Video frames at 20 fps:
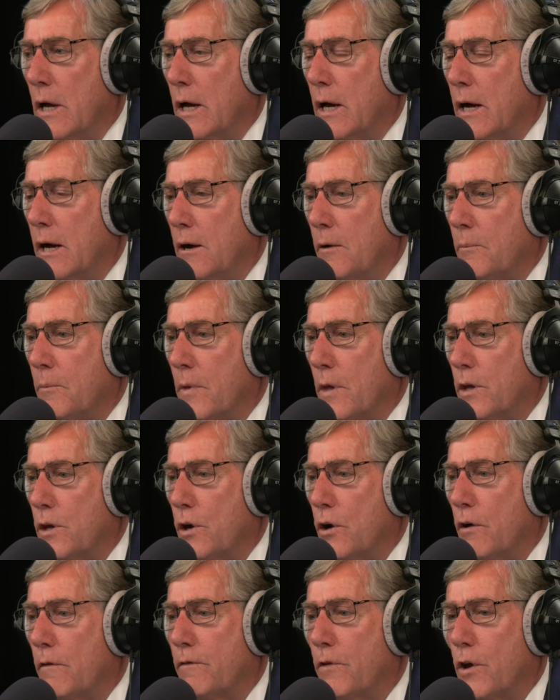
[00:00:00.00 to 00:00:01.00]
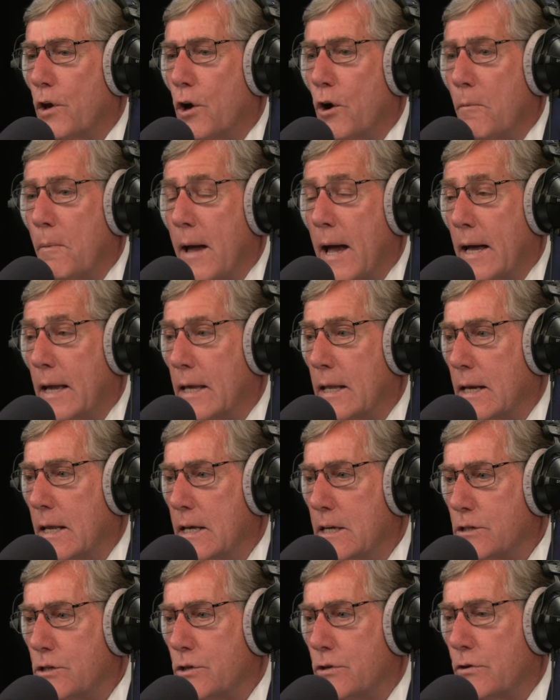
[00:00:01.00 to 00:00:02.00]
Um, you know, if you go back in
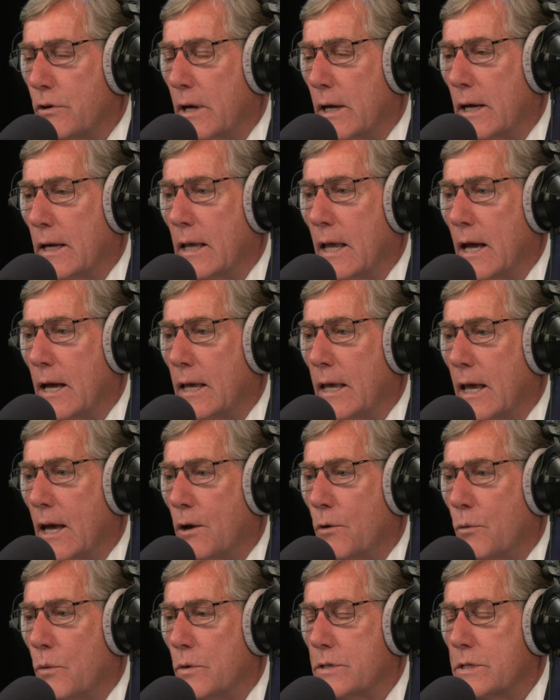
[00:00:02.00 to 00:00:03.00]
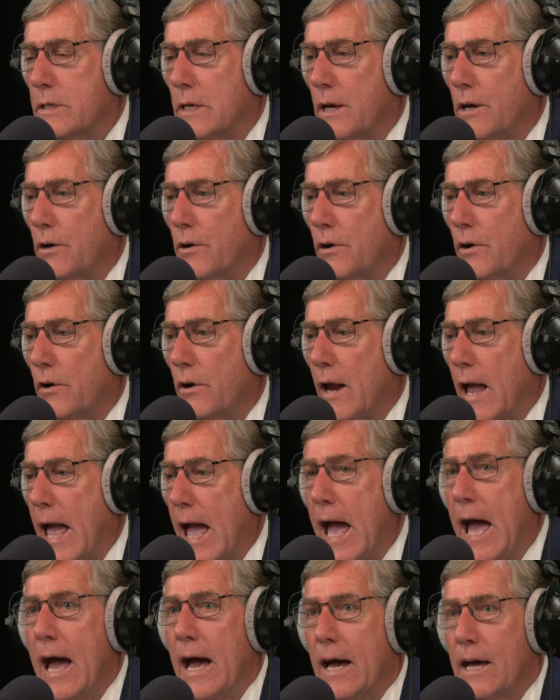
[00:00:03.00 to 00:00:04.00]
history, I, again, with Senator
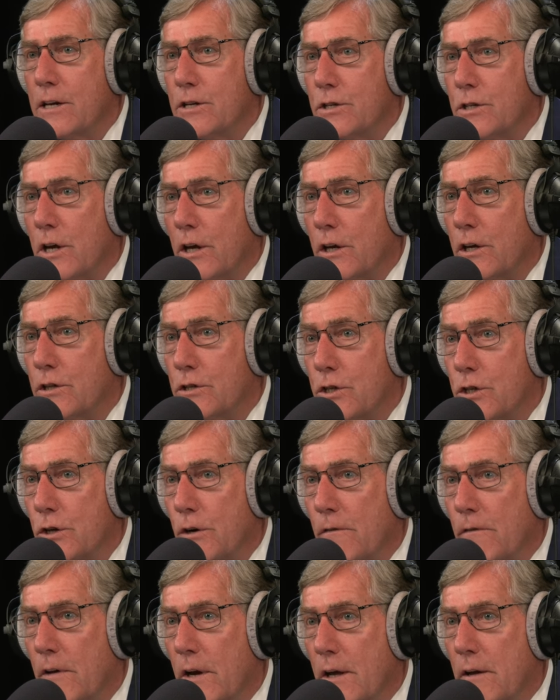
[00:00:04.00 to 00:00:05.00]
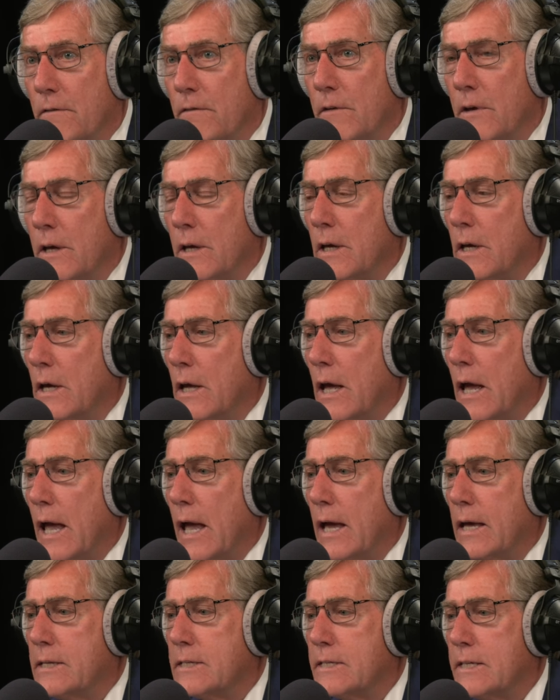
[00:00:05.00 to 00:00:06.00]
Hatch, a conservative,
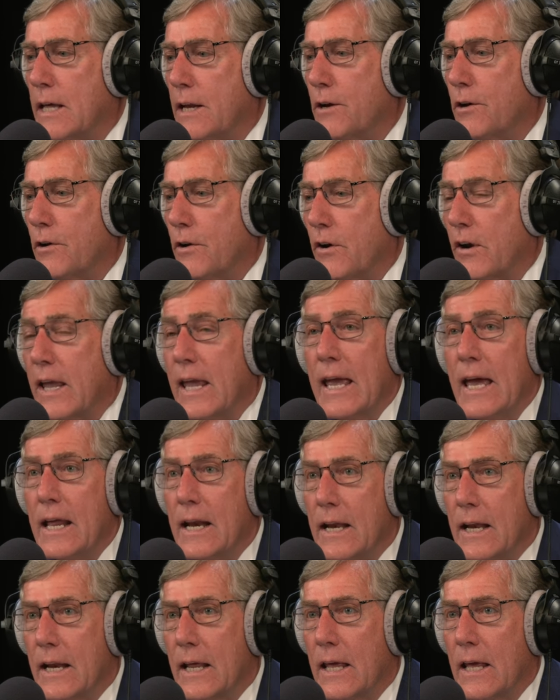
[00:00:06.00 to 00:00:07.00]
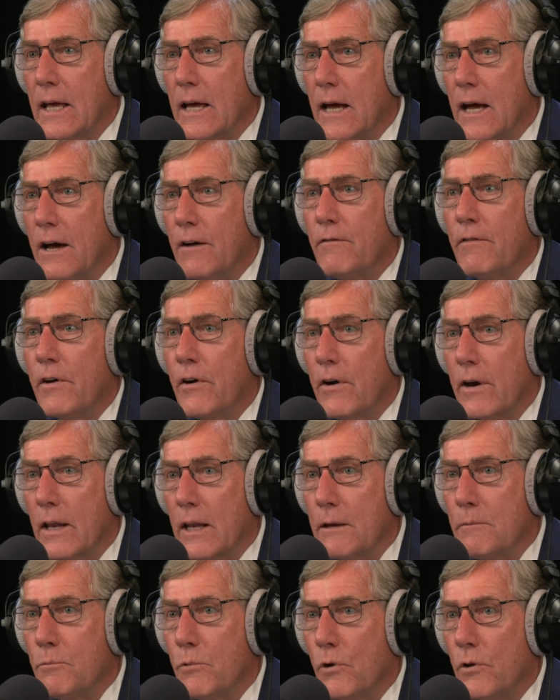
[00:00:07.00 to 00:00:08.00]
and Senator Kennedy, a very
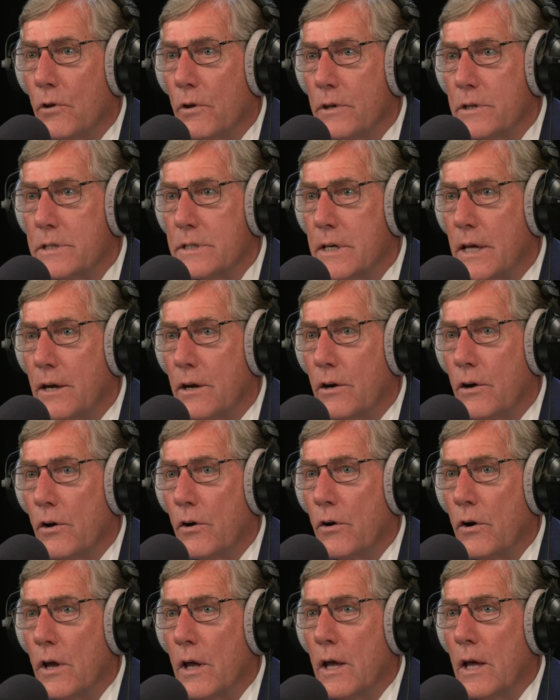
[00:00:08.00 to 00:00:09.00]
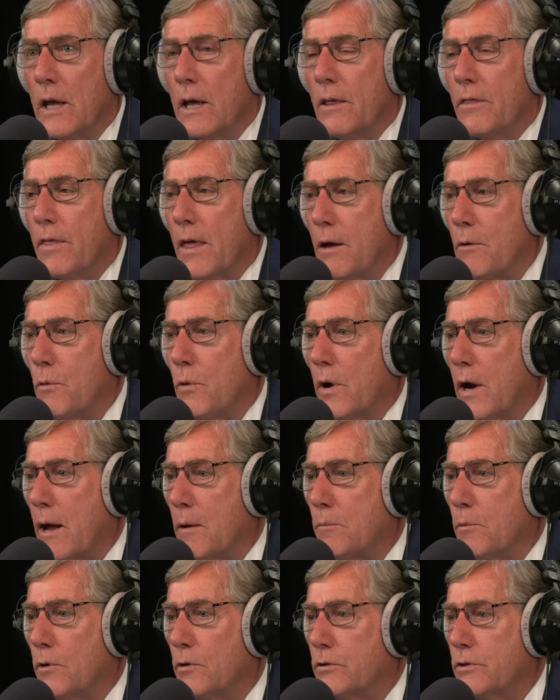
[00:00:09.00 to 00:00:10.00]
liberal senator, they were
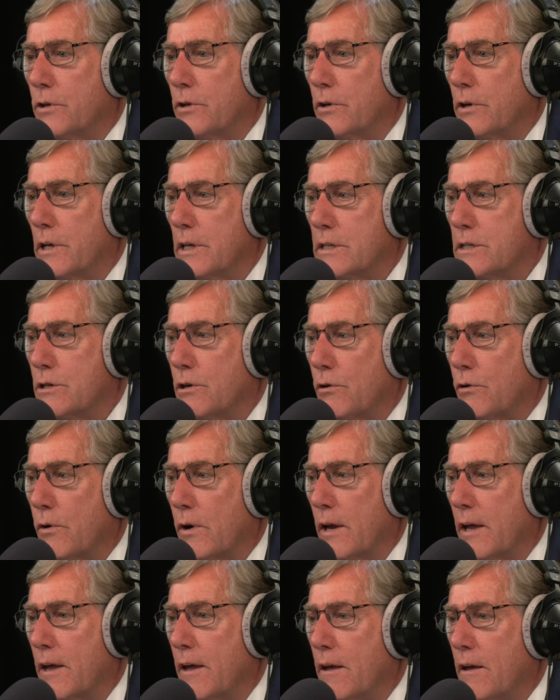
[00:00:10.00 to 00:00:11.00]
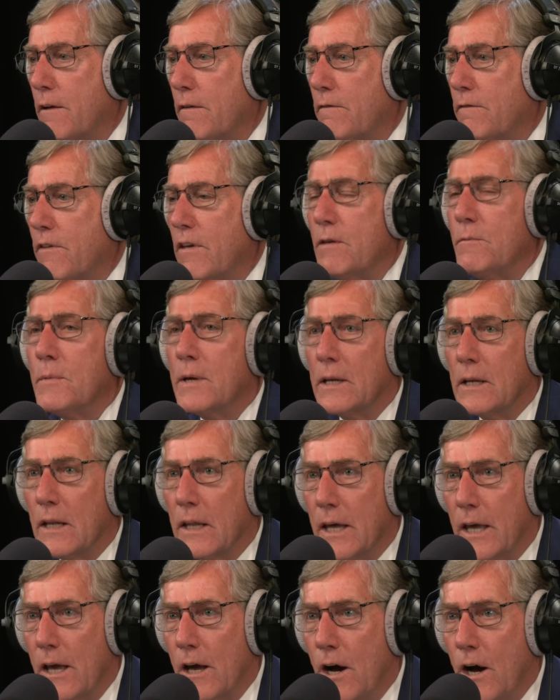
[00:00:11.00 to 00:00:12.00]
able to disagree
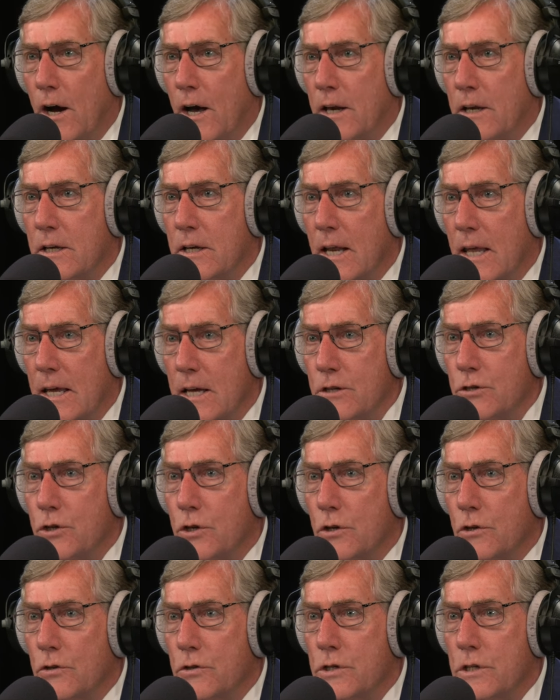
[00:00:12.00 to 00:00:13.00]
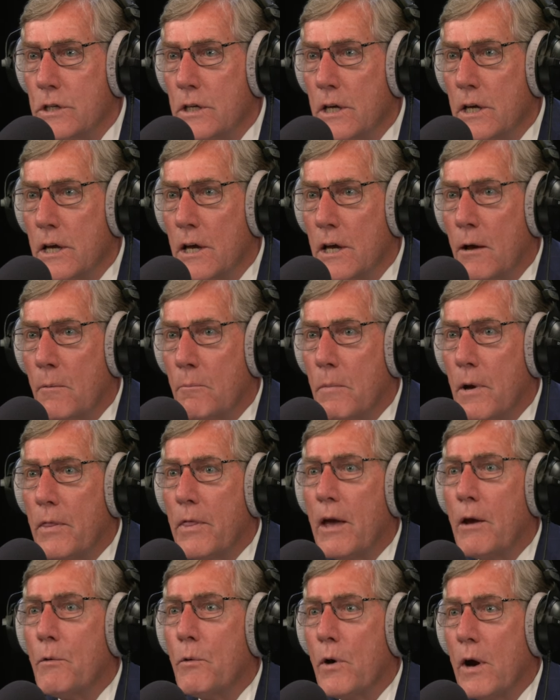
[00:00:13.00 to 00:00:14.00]
vehemently on issues, but
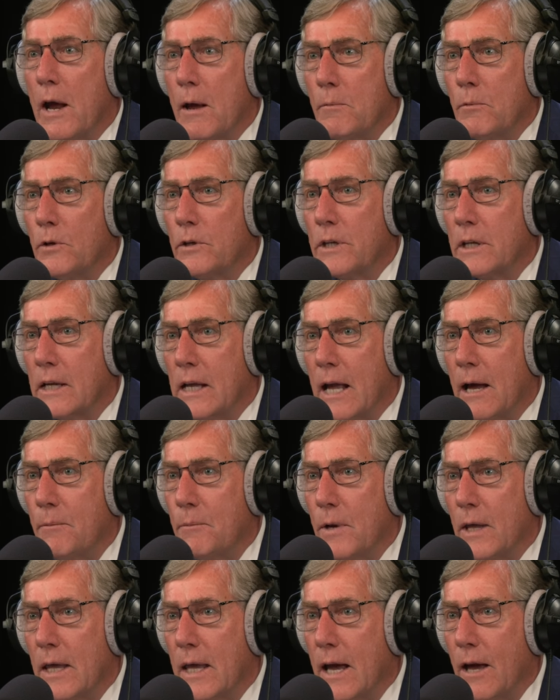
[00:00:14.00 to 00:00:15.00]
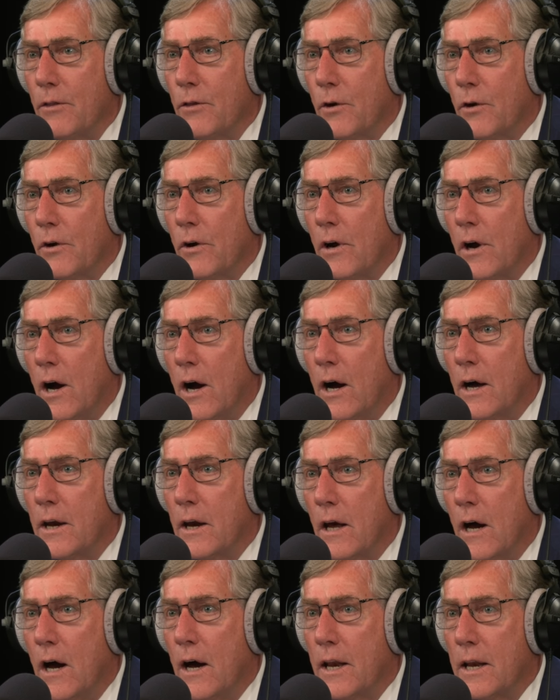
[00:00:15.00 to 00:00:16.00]
they were able to come together
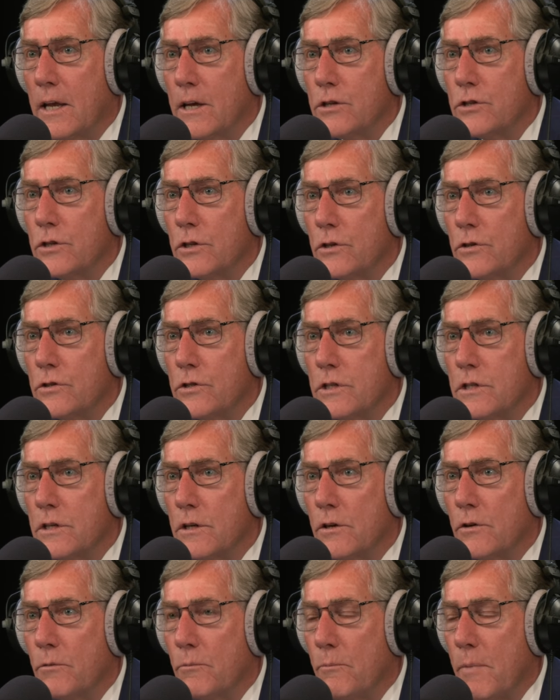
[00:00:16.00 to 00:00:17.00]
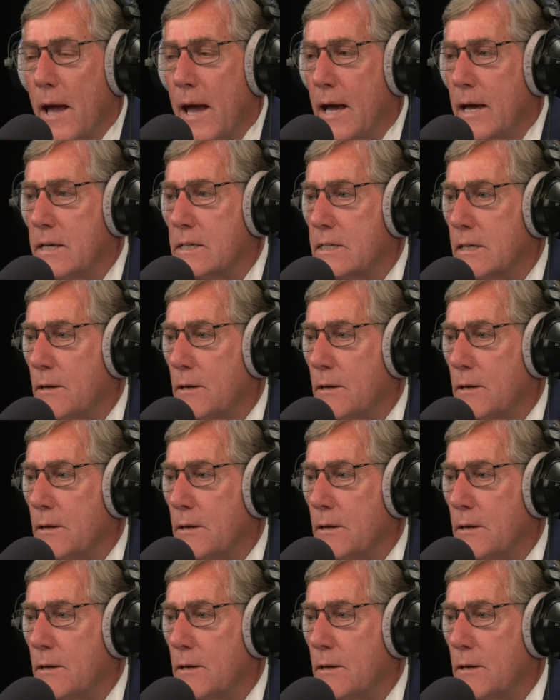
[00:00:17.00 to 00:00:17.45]
on, on issues to pass